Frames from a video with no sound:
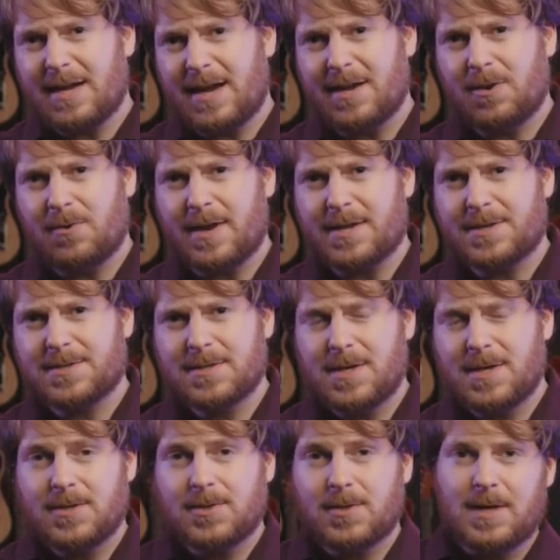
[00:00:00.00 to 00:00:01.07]
and iOS
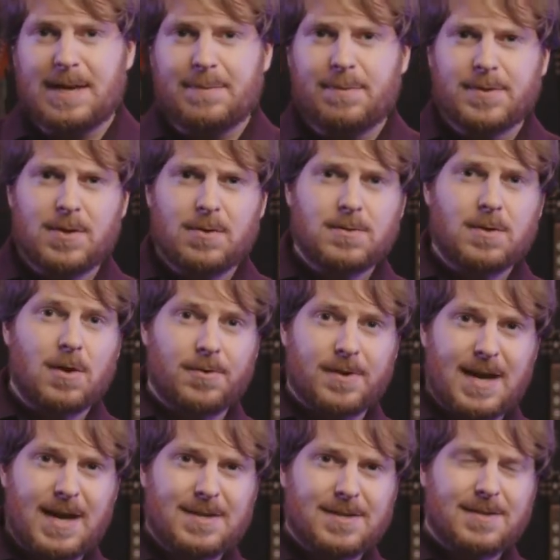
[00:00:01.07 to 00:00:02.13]
to enable you to
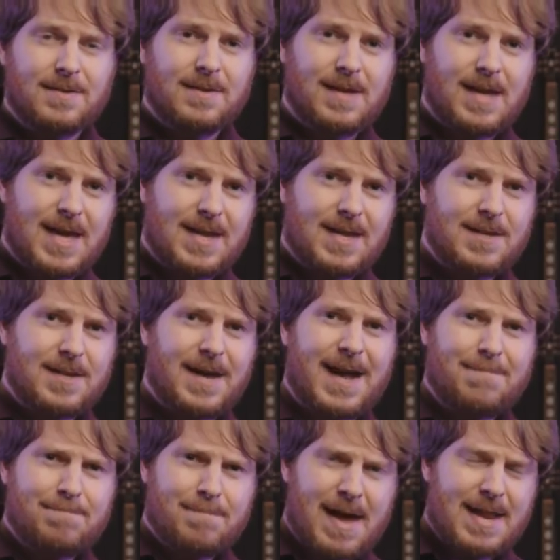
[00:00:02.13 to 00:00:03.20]
create, edit,
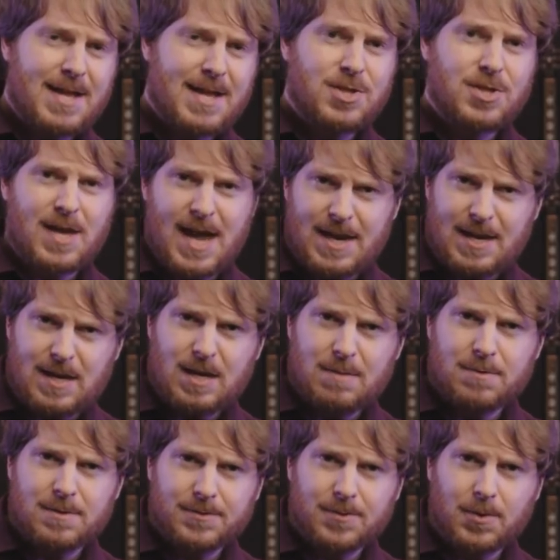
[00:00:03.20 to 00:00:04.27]
and manage any
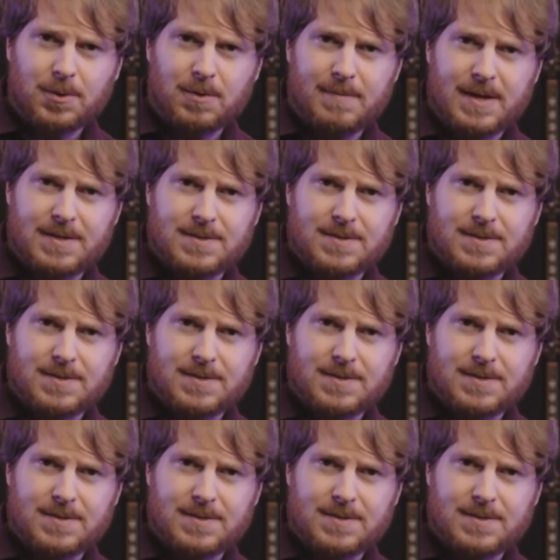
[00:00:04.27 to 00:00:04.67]
number of tonal